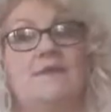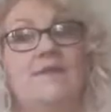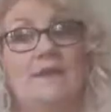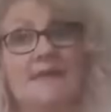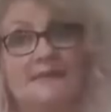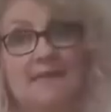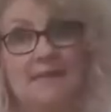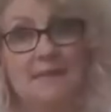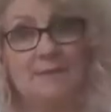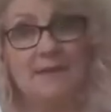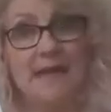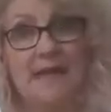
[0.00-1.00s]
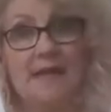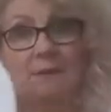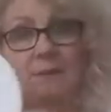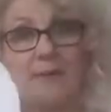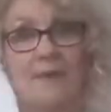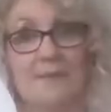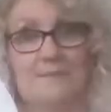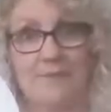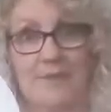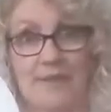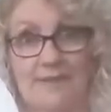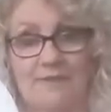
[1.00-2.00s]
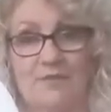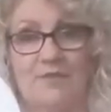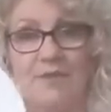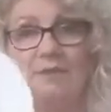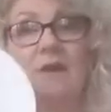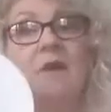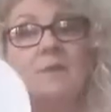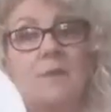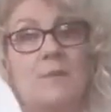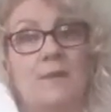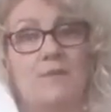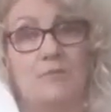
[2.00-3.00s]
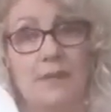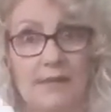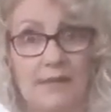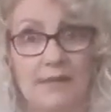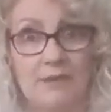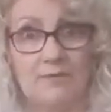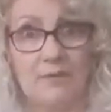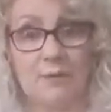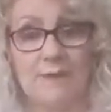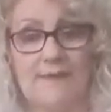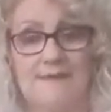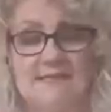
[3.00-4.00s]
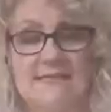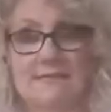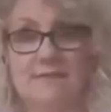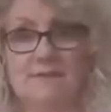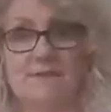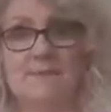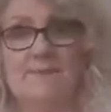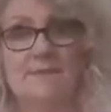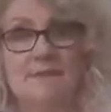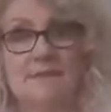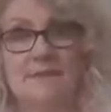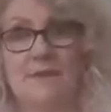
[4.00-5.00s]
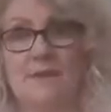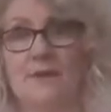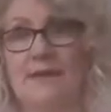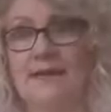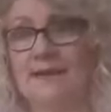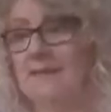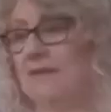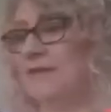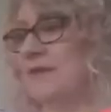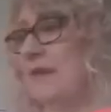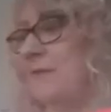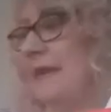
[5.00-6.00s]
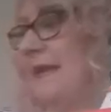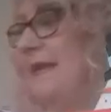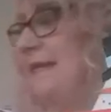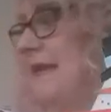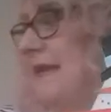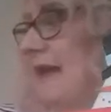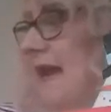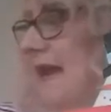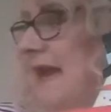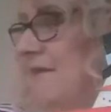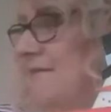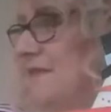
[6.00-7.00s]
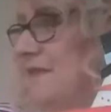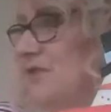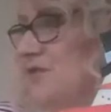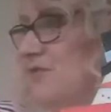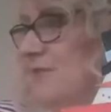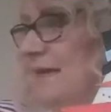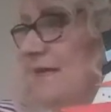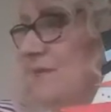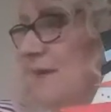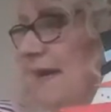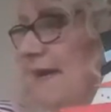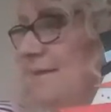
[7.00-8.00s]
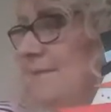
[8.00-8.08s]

if you need a little bit of help, ask for it, but be really careful with the scissors. So let's cut our plate in half straight away.